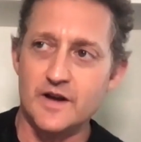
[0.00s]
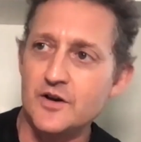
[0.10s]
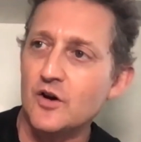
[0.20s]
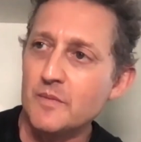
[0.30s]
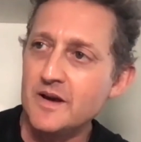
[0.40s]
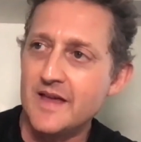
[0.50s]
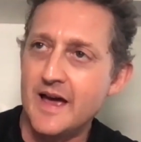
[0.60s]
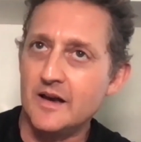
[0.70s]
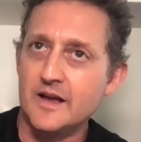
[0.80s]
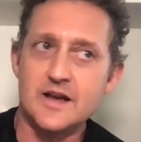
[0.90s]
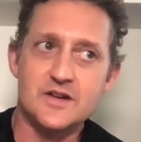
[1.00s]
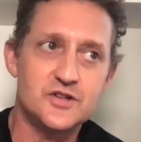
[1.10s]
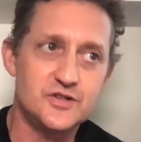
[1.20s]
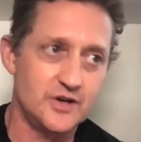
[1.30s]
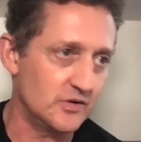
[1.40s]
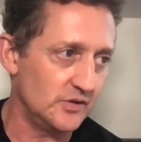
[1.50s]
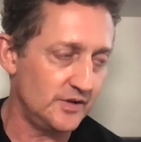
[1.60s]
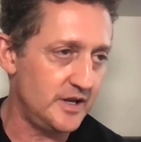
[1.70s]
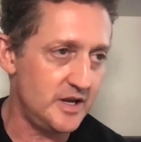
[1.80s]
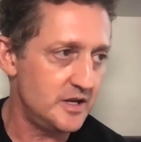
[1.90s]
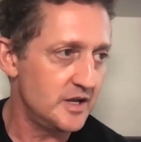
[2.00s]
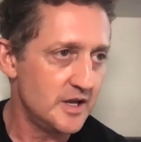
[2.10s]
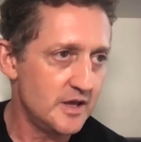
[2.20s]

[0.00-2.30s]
and I don't mean that like necessarily